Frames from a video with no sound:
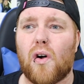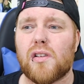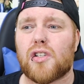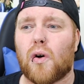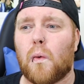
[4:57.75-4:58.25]

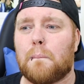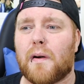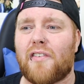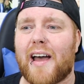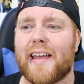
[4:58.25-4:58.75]
also
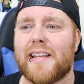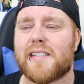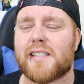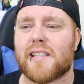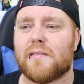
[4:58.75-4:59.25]

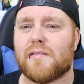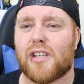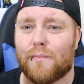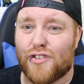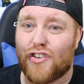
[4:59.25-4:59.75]
provides
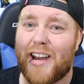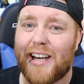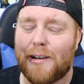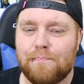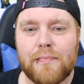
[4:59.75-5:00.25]
some
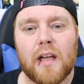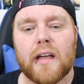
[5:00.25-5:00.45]
training.